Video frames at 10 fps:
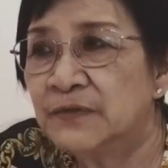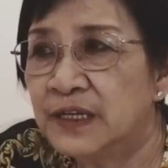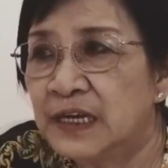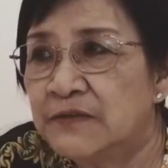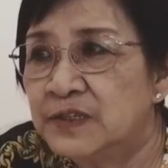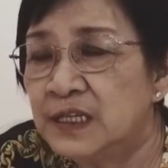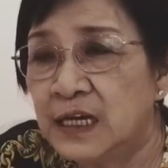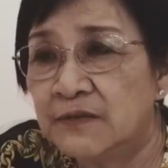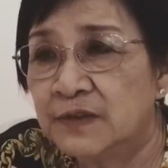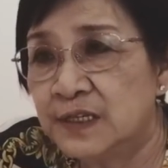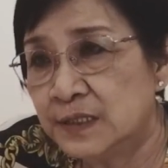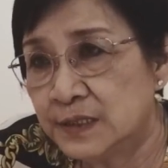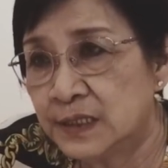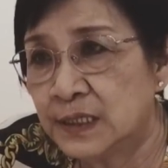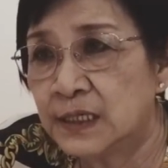whenever they have
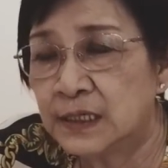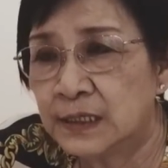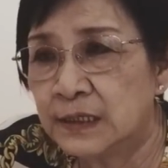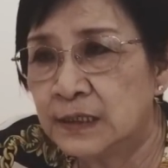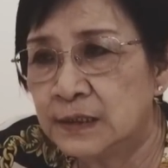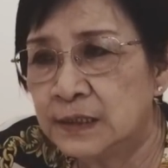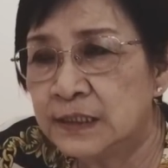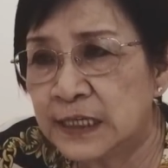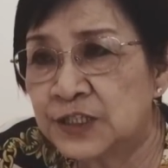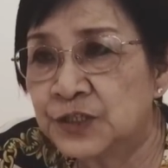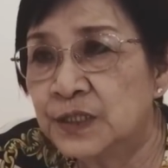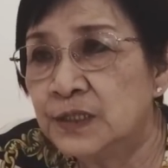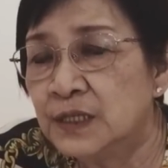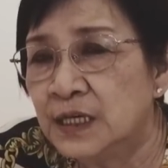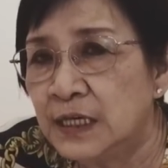this section,
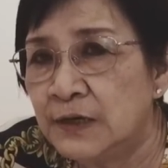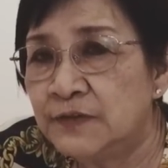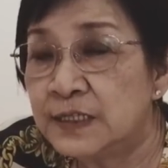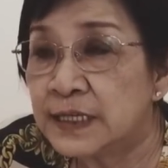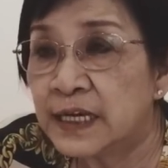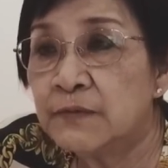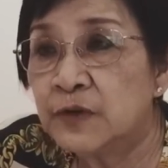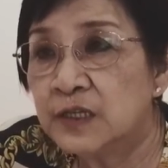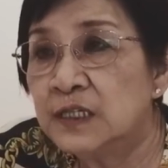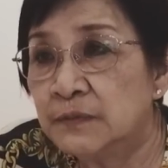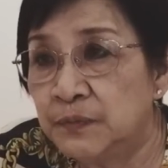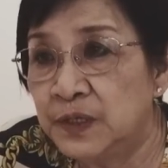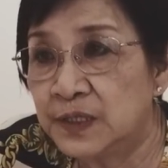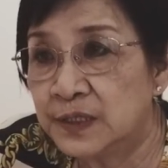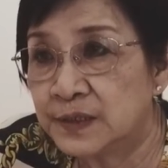if the second brother
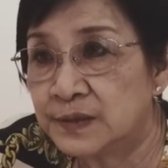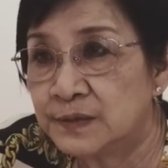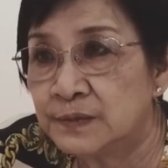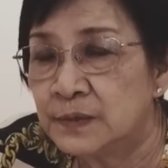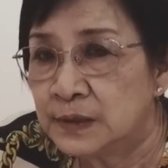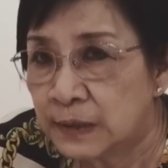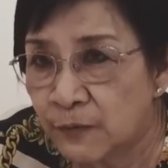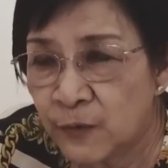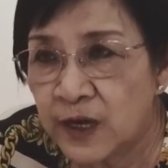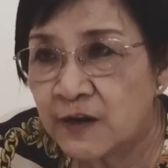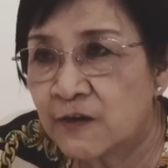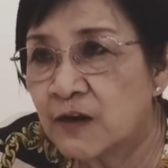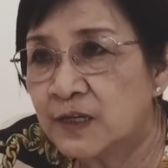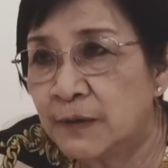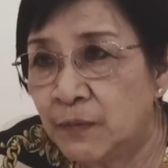appeared somewhere around that